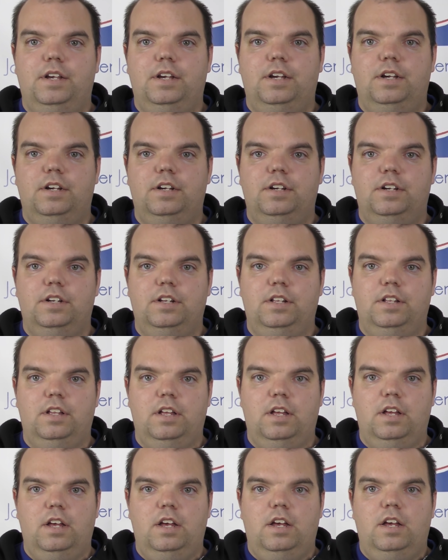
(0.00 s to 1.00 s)

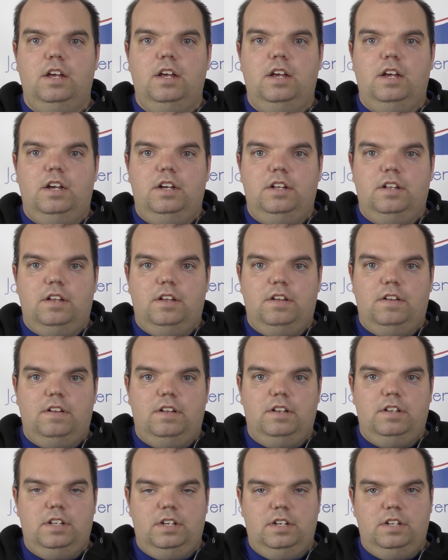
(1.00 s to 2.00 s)

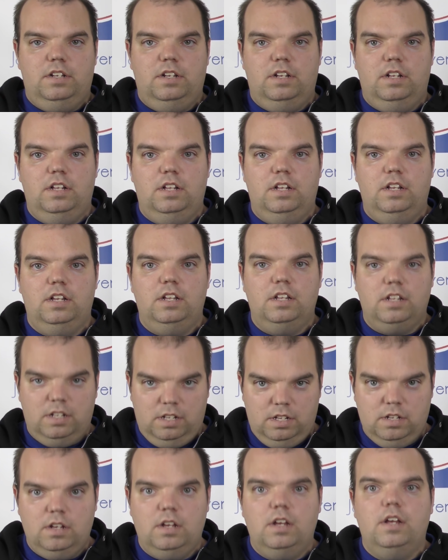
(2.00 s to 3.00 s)

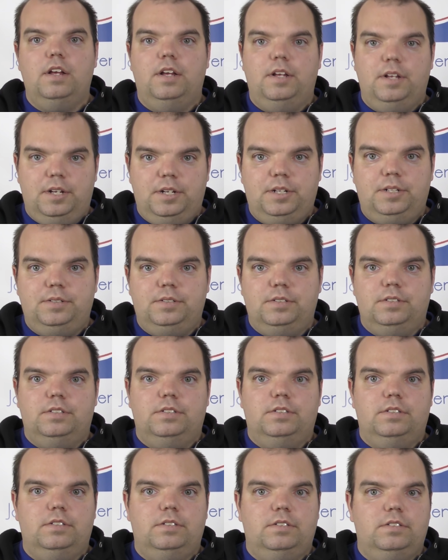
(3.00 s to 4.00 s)

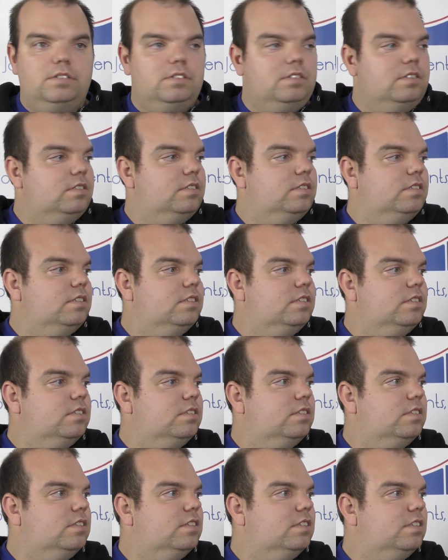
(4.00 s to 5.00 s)

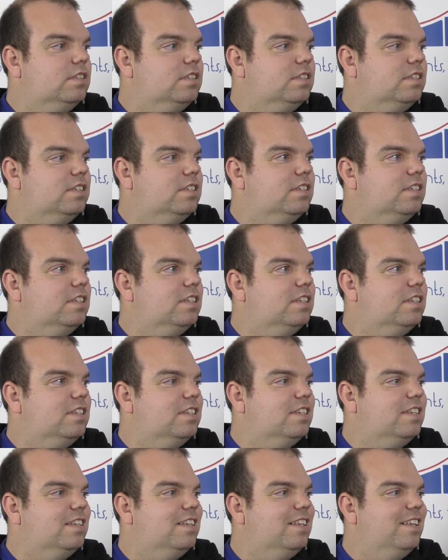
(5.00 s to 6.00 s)

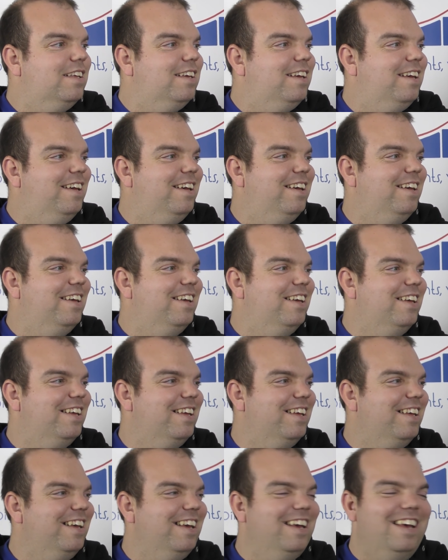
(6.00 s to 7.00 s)

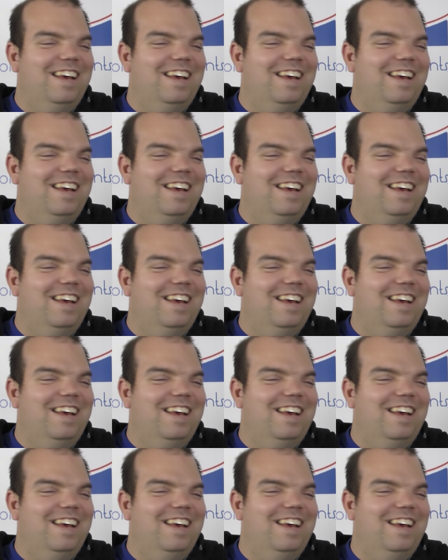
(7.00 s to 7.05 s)
No words are spoken by the person on screen.